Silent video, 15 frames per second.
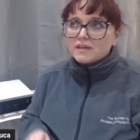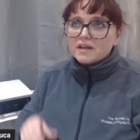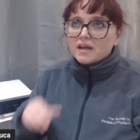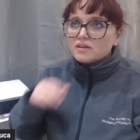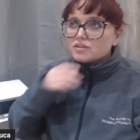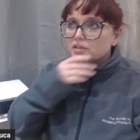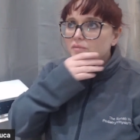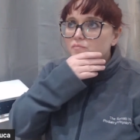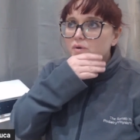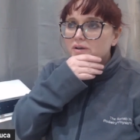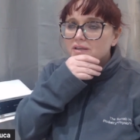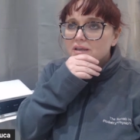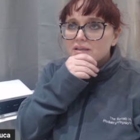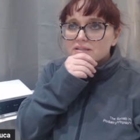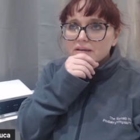And actually, in one
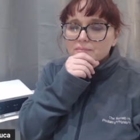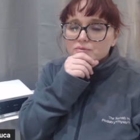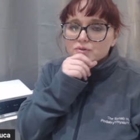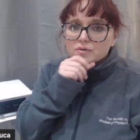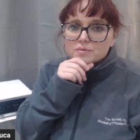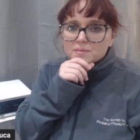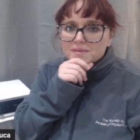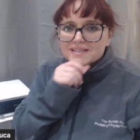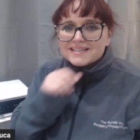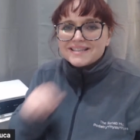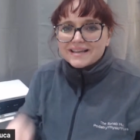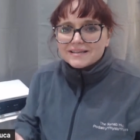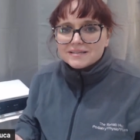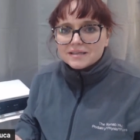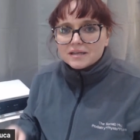case, I'm sure it was about
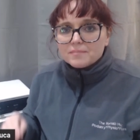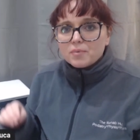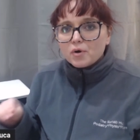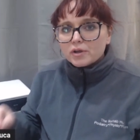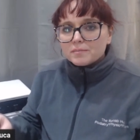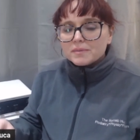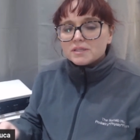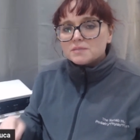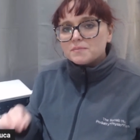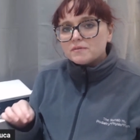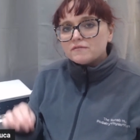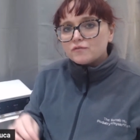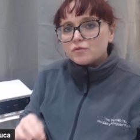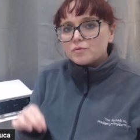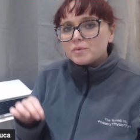16 appointments
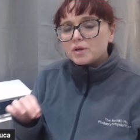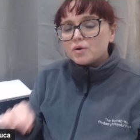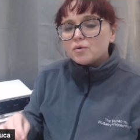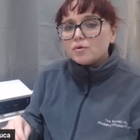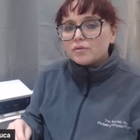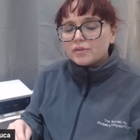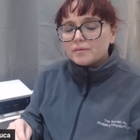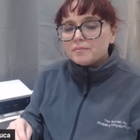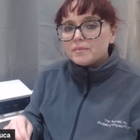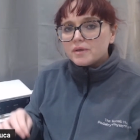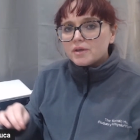before we got them